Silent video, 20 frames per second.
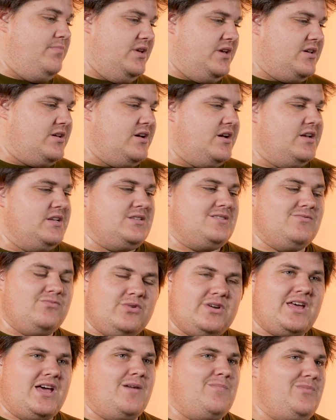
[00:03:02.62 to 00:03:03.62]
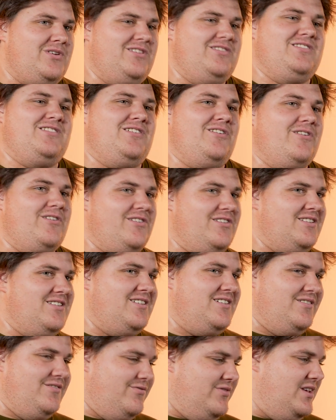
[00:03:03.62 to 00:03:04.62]
because of what happened in the
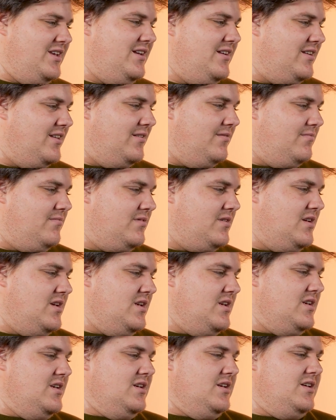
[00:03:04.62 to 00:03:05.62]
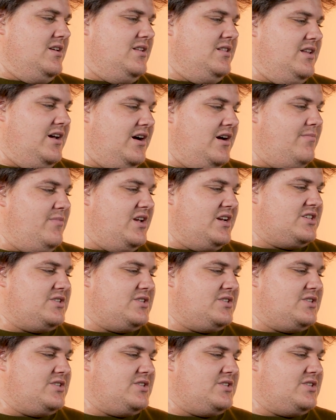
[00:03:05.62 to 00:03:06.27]
Garden of Eden. Now let me